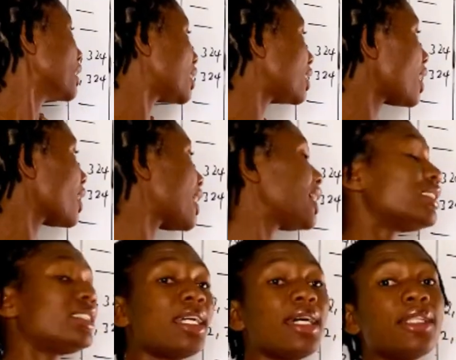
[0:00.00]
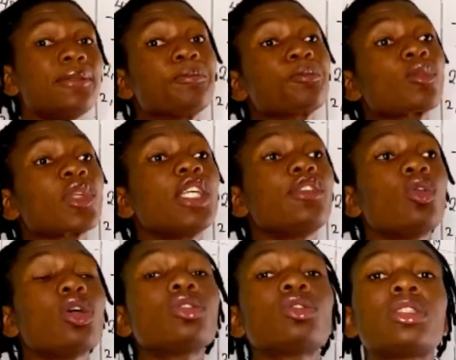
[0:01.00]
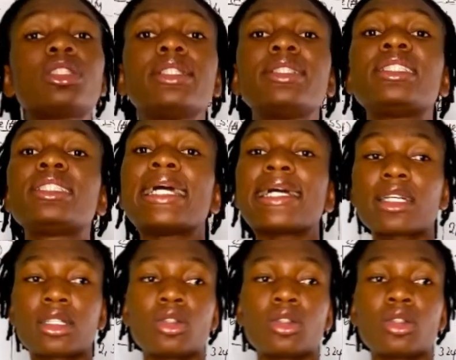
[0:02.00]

Now, like I said, if you want to still check